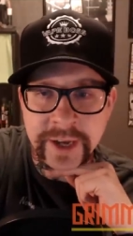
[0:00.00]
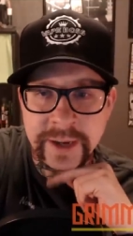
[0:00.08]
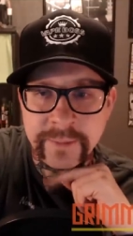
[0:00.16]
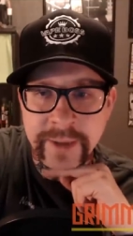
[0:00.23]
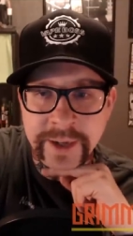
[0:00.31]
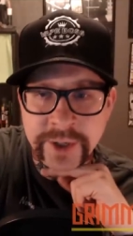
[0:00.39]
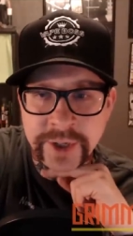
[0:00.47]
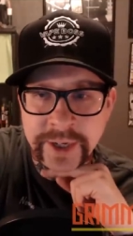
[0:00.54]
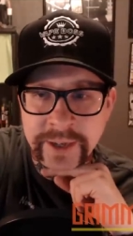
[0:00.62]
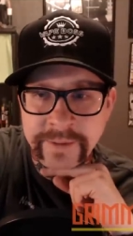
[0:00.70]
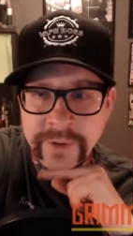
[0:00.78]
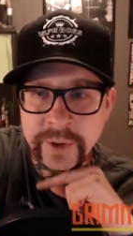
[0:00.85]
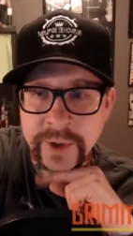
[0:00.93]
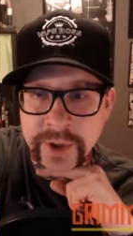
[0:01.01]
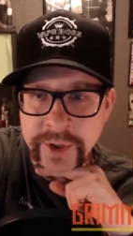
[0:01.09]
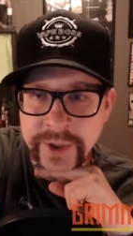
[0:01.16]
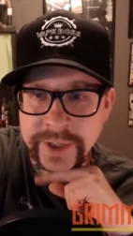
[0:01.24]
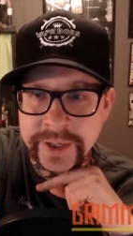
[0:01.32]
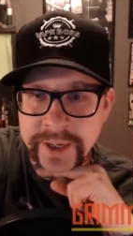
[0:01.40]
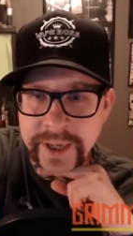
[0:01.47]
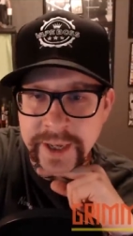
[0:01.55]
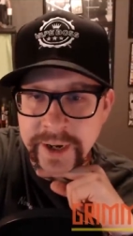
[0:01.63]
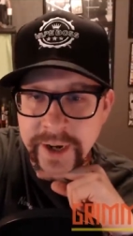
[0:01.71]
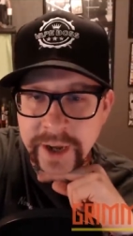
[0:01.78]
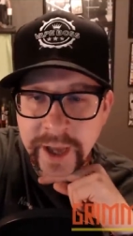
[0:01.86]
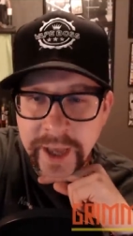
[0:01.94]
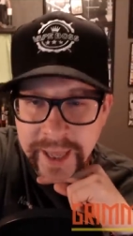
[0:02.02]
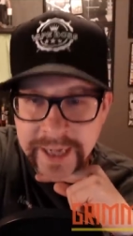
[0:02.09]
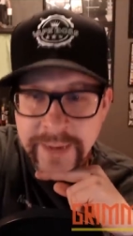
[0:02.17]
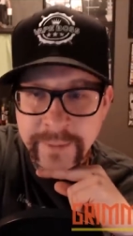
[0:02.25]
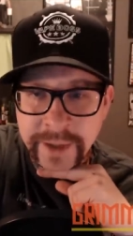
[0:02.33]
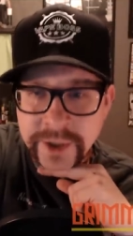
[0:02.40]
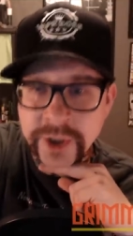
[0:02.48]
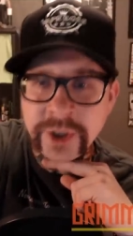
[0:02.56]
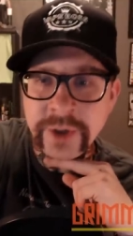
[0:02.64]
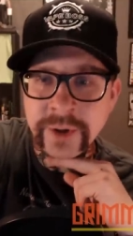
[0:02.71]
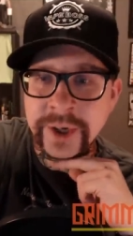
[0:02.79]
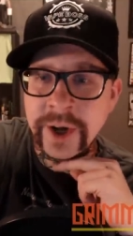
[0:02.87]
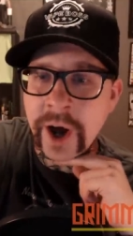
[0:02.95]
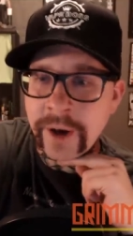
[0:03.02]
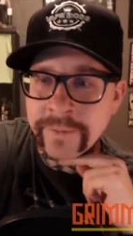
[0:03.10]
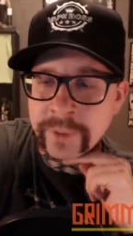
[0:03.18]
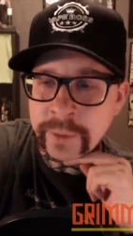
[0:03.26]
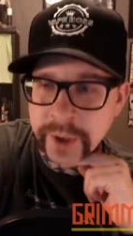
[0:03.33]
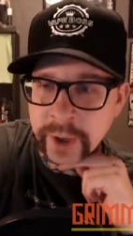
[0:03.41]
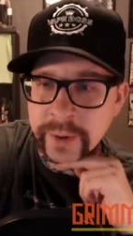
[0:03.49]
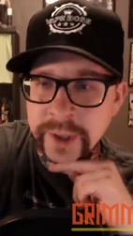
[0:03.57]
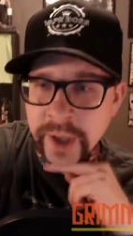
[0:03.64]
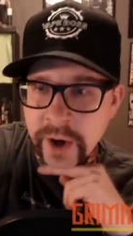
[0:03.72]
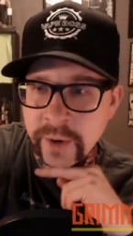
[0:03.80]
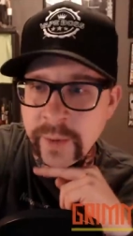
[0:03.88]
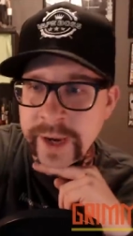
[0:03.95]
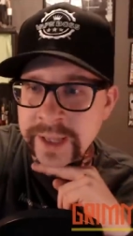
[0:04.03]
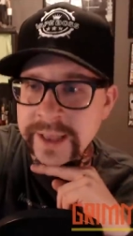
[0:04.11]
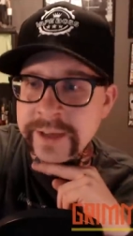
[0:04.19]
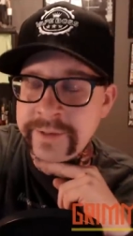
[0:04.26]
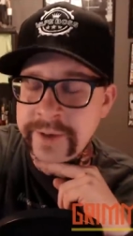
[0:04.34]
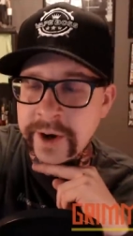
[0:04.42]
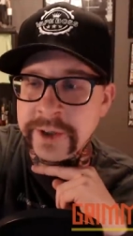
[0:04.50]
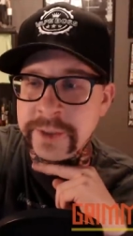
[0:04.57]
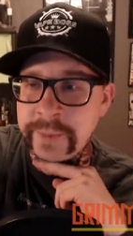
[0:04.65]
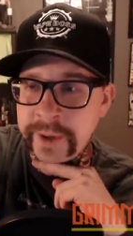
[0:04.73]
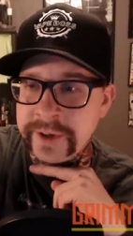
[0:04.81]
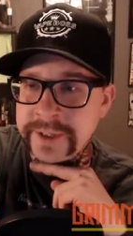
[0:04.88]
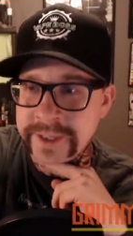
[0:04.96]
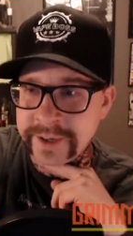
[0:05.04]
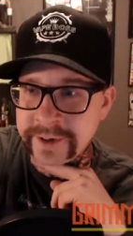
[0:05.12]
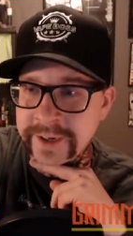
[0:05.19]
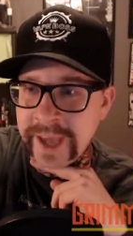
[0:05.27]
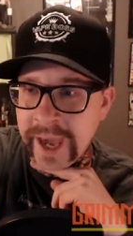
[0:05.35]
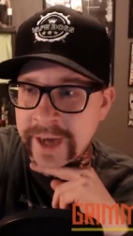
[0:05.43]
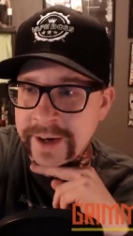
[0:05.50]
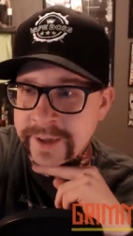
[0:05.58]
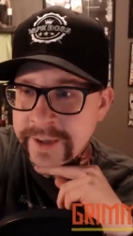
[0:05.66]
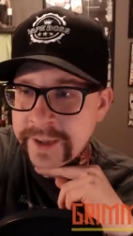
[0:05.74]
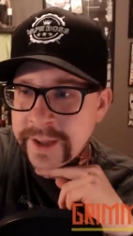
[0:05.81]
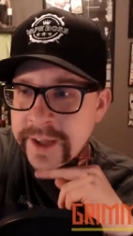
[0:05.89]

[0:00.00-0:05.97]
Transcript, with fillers: And mention, if you could, and uh, any mention you could offer would go a long way in lifting our spirits here in Canada.